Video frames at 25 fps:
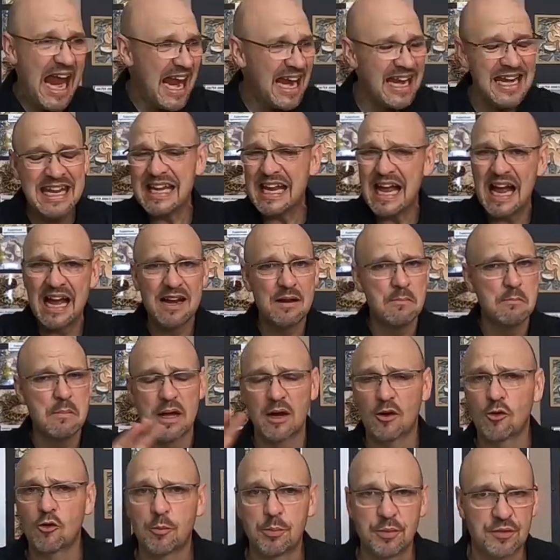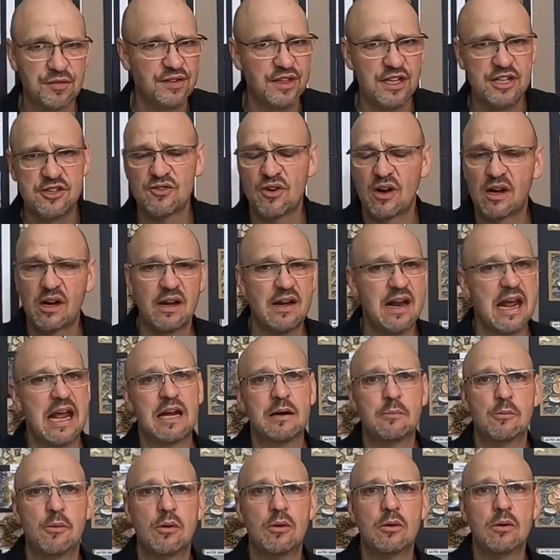Any kind of medical procedure on an
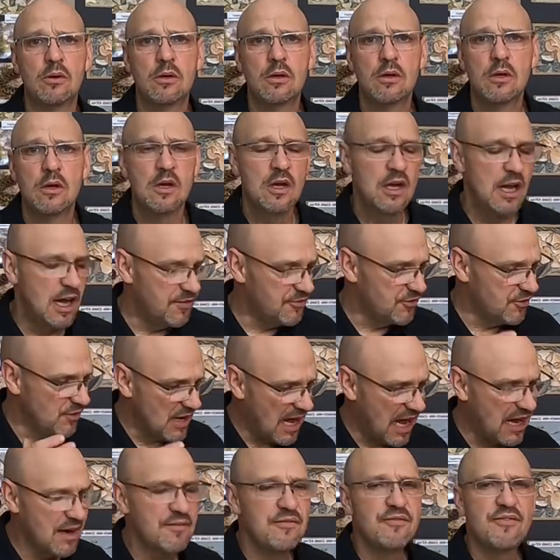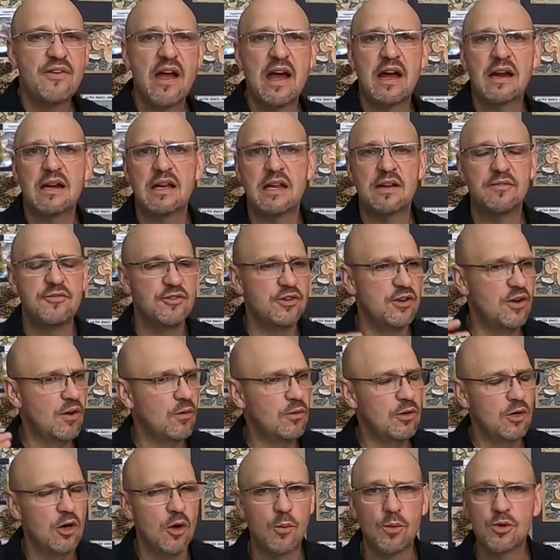animal, if you're not a vet, if you
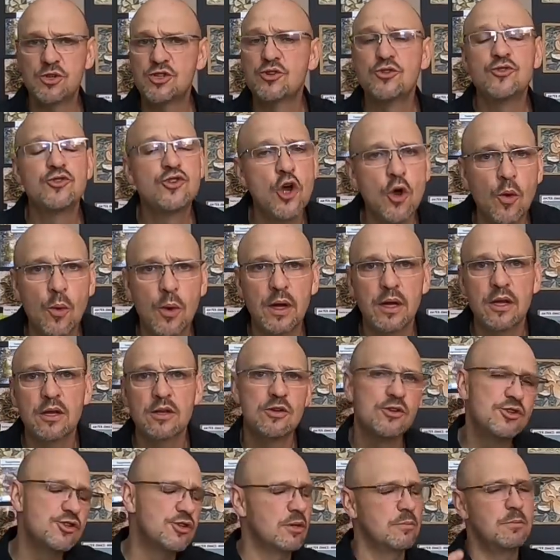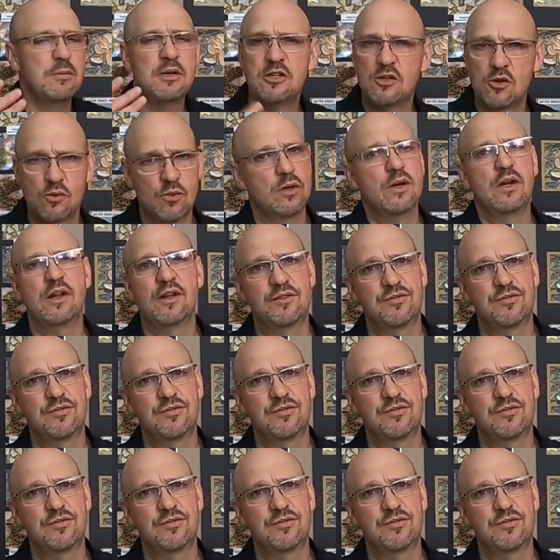don't know what you're doing, you shouldn't be doing